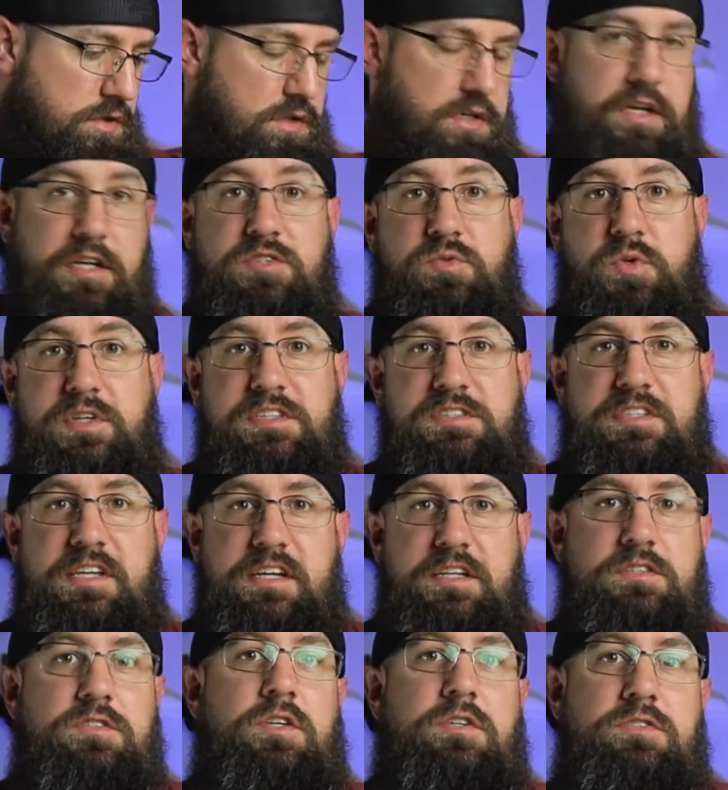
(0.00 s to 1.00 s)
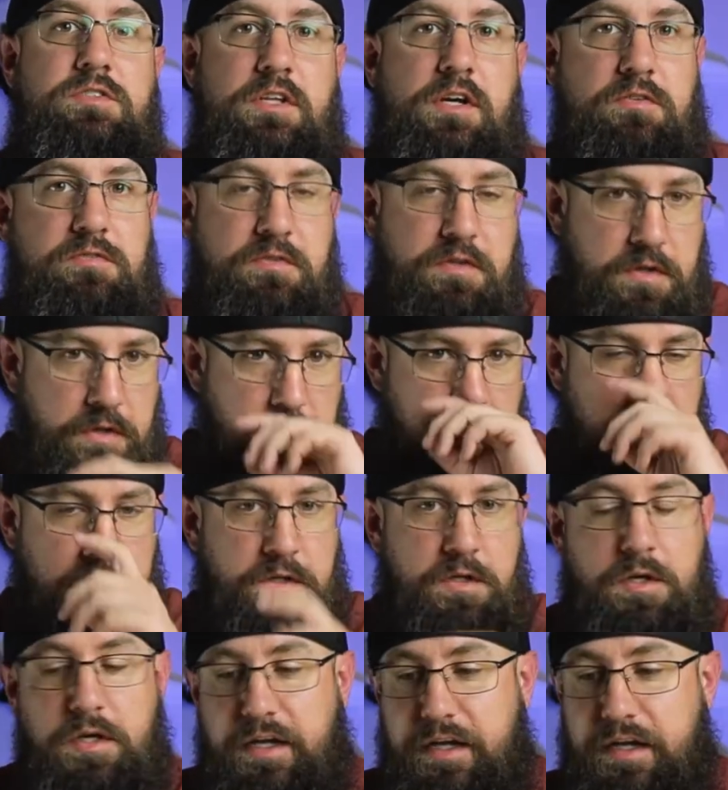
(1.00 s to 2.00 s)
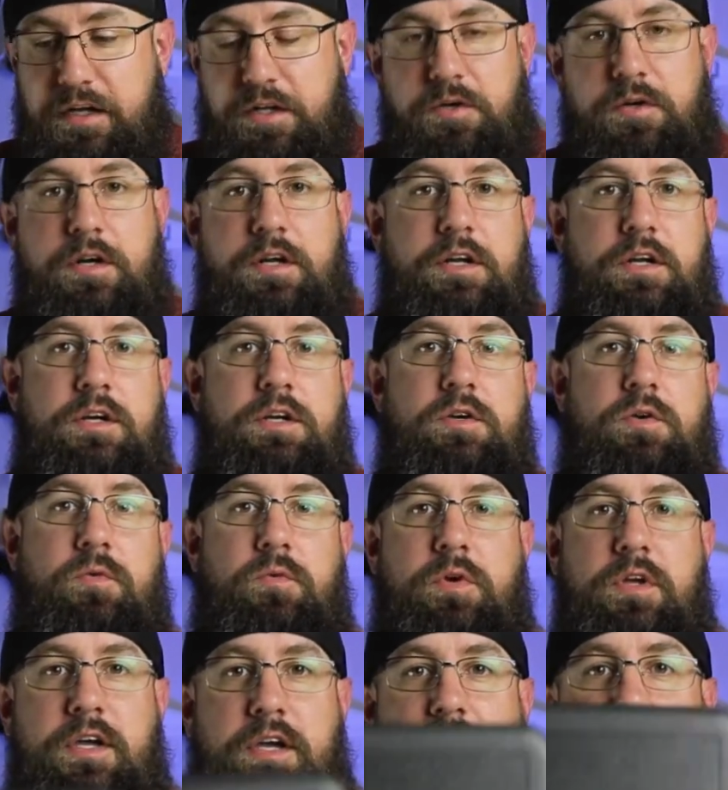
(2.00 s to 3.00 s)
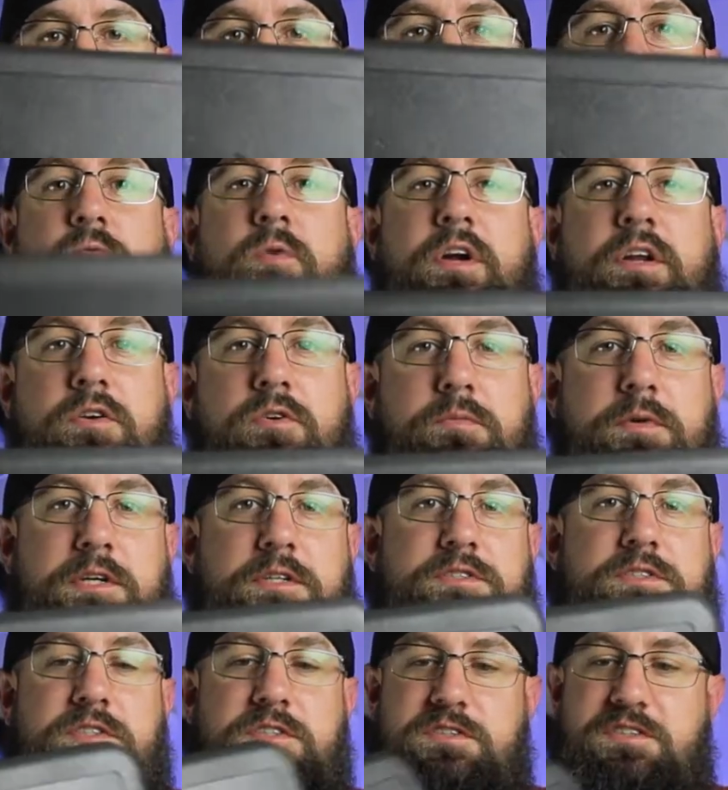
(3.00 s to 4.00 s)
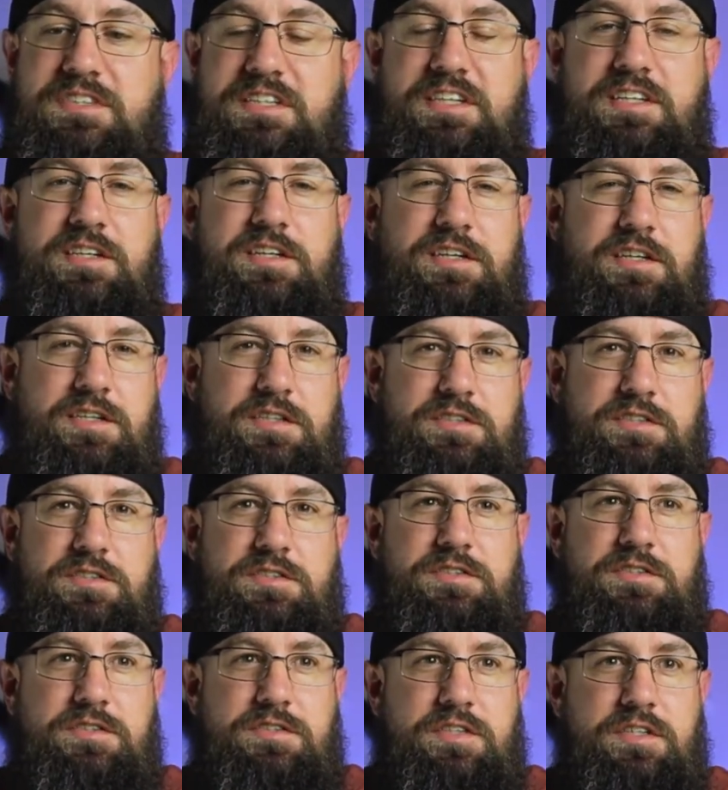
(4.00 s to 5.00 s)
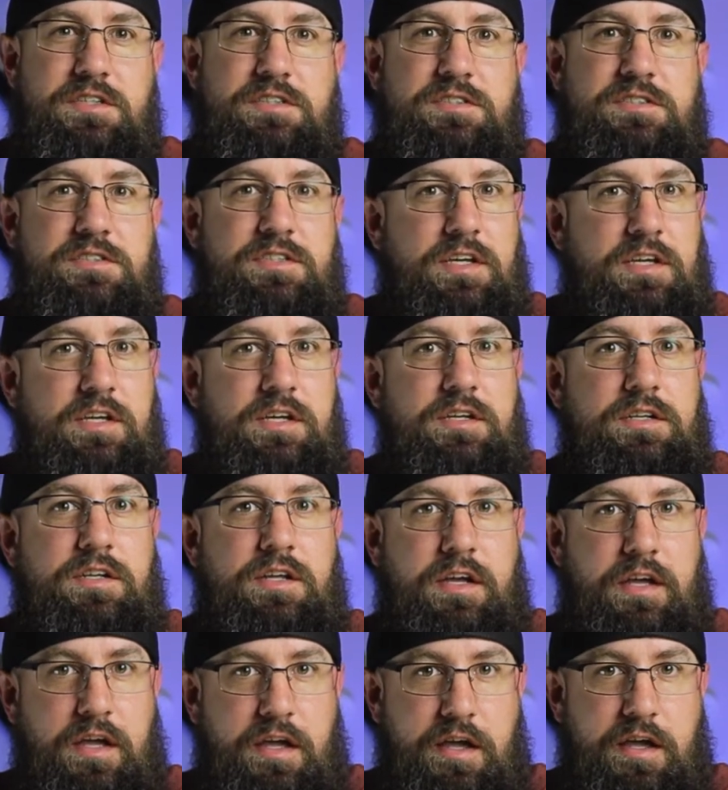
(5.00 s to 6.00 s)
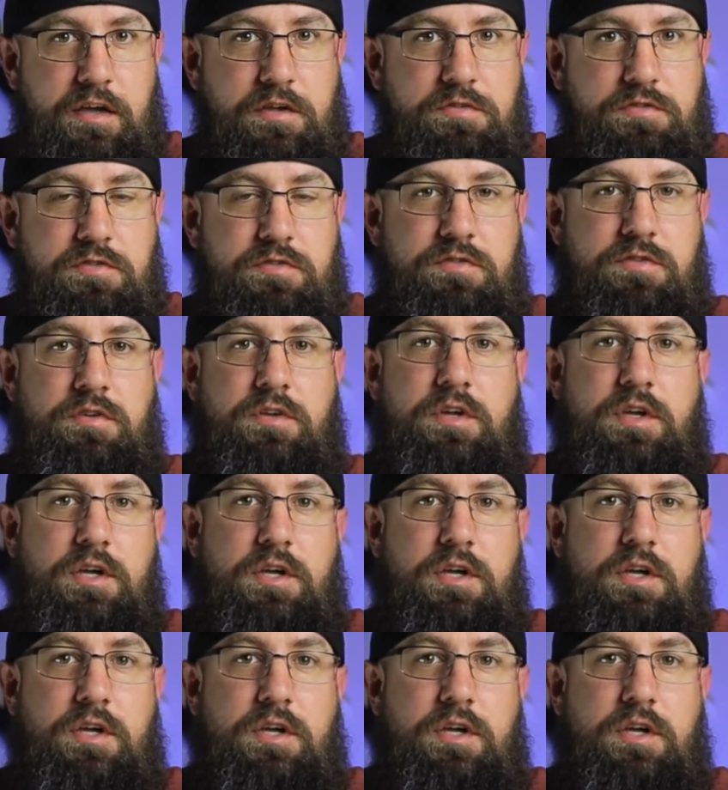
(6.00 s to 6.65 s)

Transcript: It's Wednesday. It's close enough. Anyway, we have Radiomaster TX16s.